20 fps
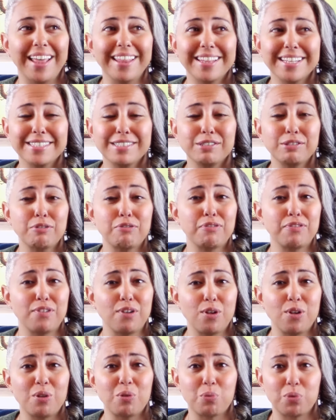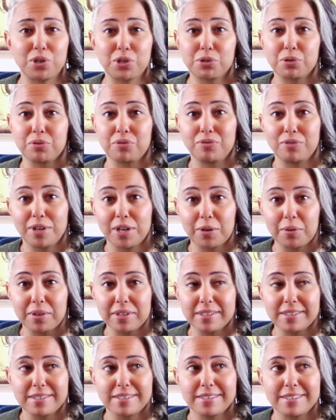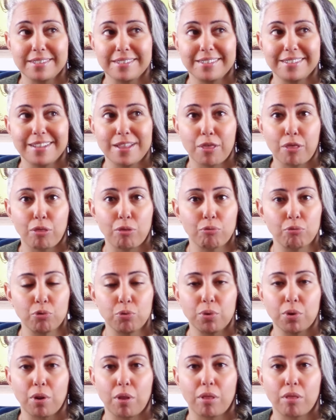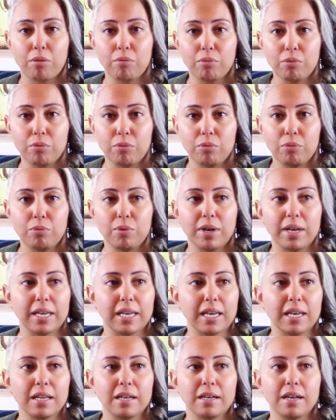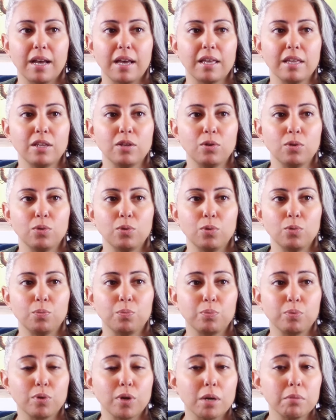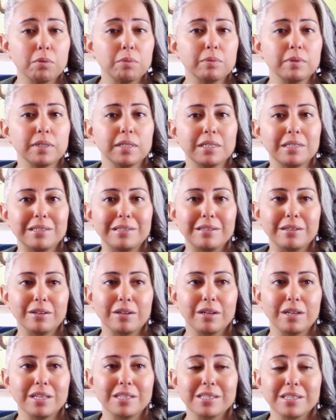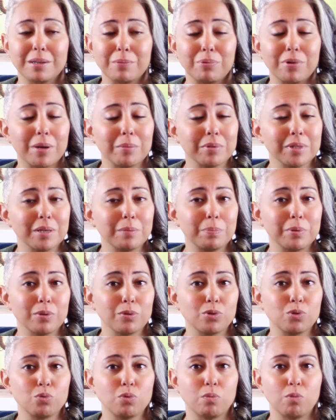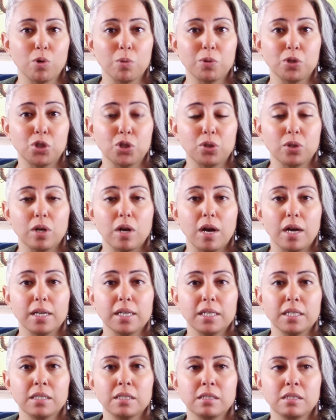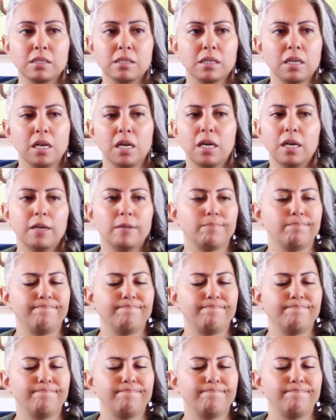this is a fall winter fragrance through and through. Again, you probably, it's going to probably appeal to a more mature audience.